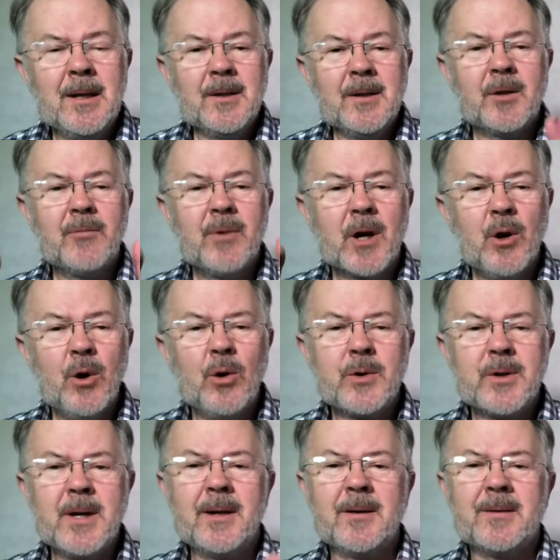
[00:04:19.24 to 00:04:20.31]
The
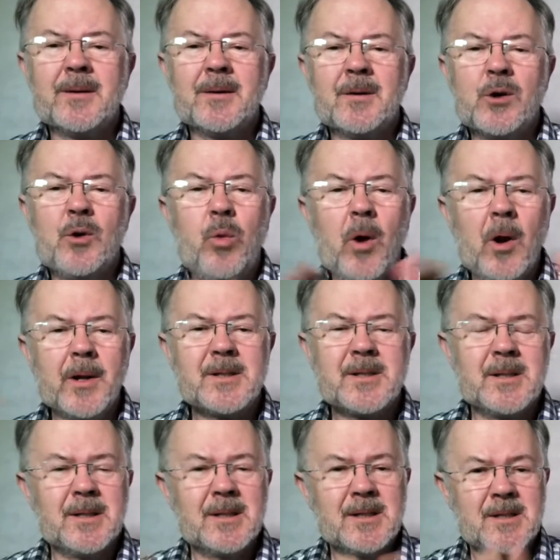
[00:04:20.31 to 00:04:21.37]
recording
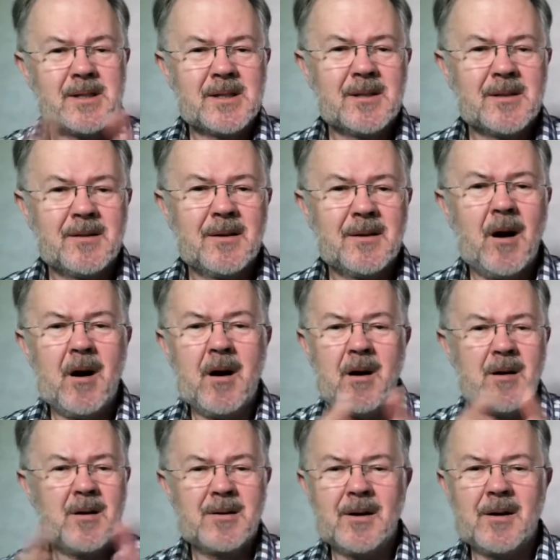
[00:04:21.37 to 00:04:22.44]
qualities
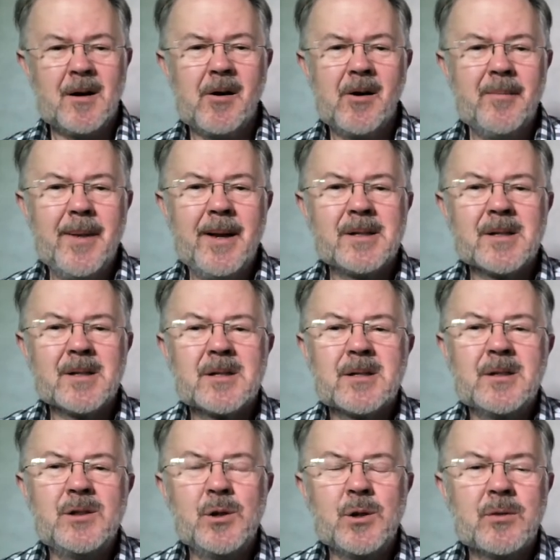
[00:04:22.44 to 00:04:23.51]
are immense.
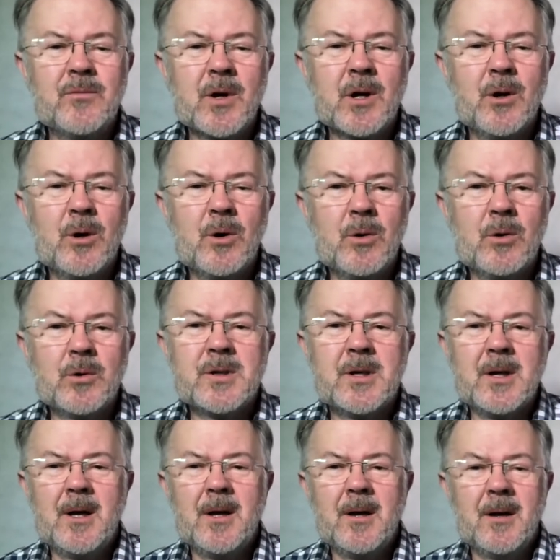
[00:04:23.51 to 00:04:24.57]
You can record
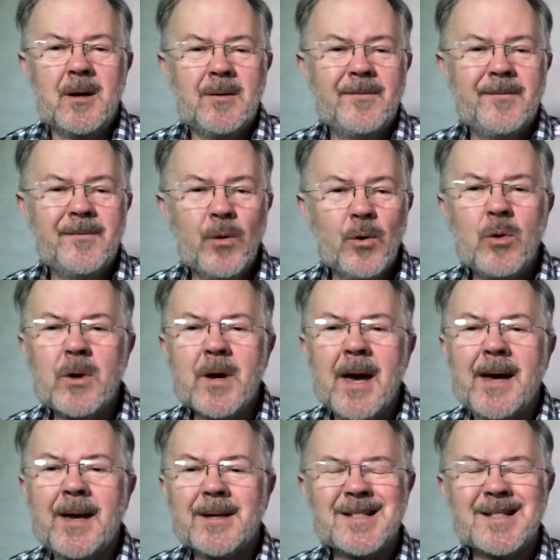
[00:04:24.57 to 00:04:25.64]

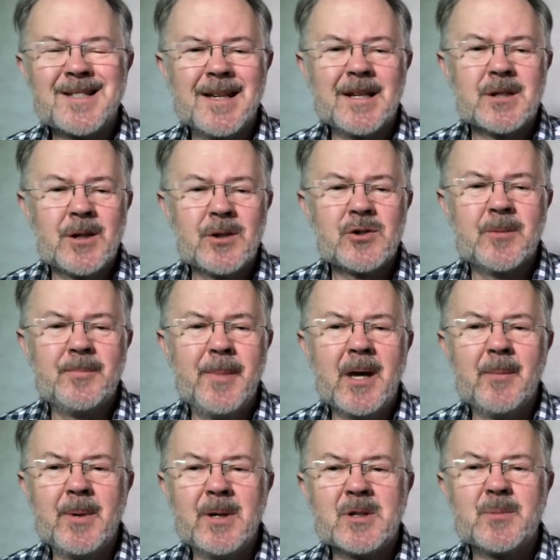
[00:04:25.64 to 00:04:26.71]
4K at 600
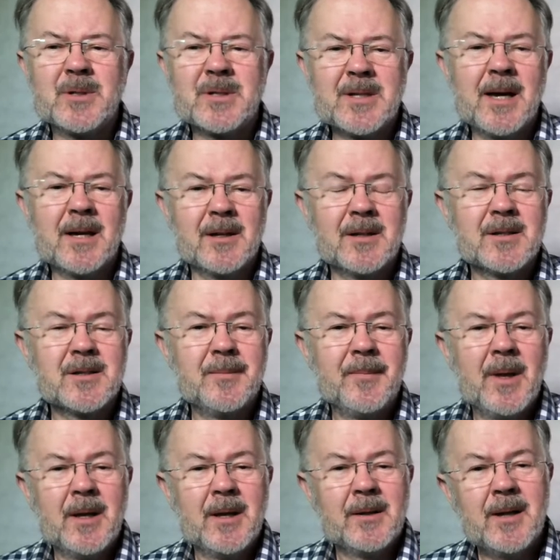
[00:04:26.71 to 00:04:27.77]
megabits per second.
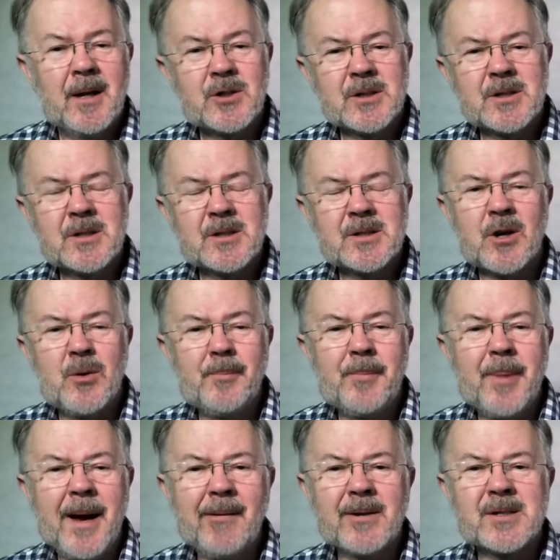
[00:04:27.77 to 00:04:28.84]
Now, just as a
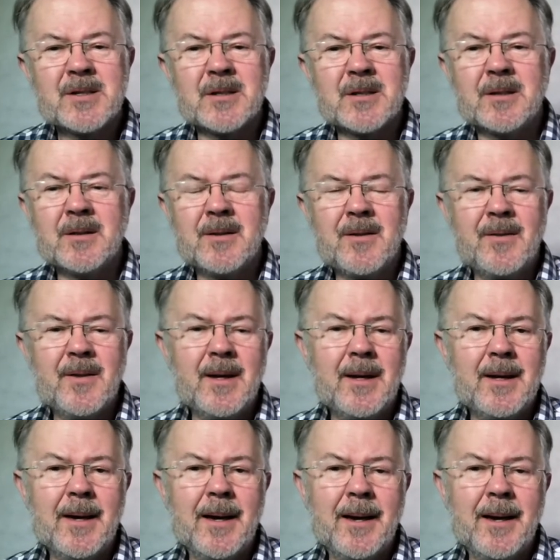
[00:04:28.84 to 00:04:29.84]
comparison, the